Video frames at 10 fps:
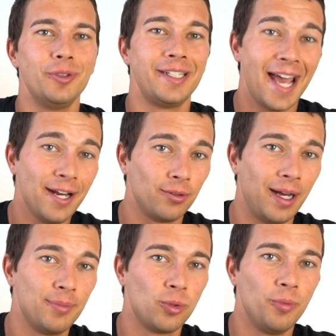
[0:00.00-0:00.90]
10
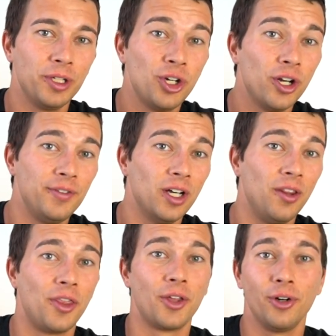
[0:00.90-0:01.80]
reps when we could have
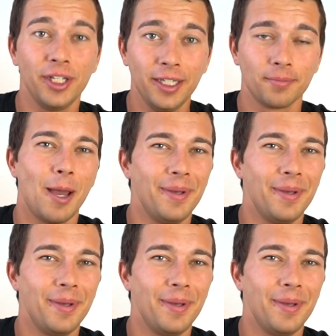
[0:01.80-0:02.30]
done 30